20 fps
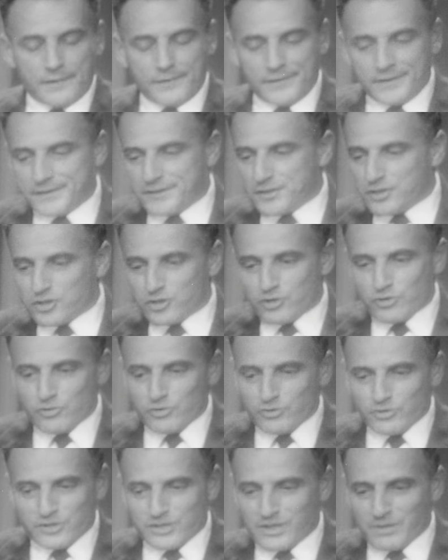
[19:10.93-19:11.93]
it
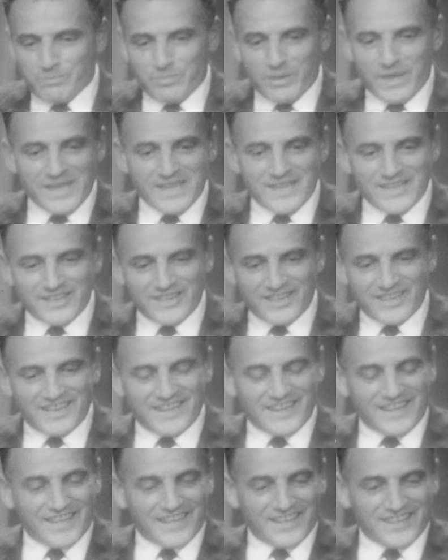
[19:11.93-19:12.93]
soothes the
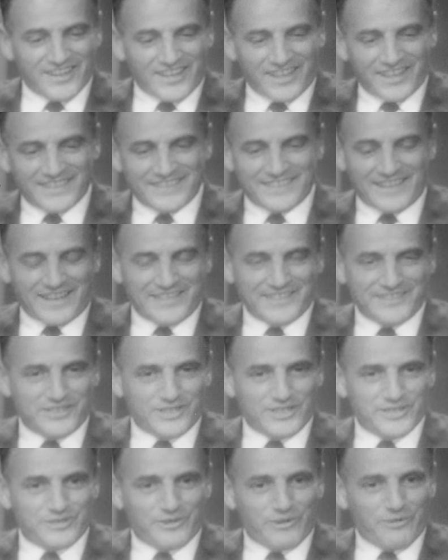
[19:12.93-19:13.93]
pain, and I
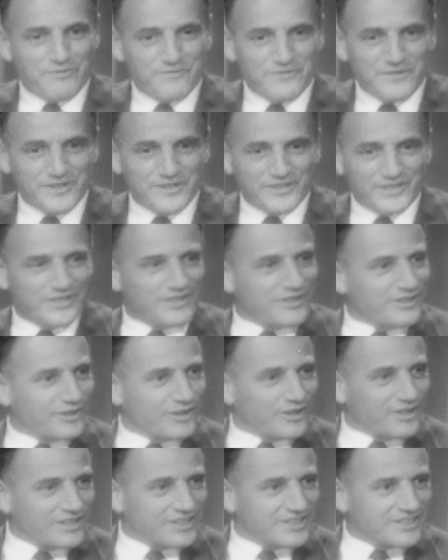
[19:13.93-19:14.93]
just don't feel it at
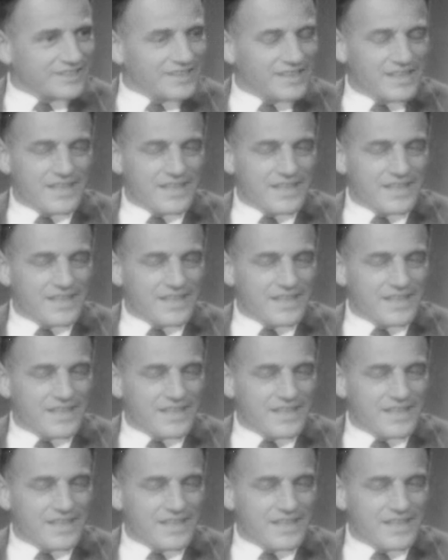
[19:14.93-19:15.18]
all.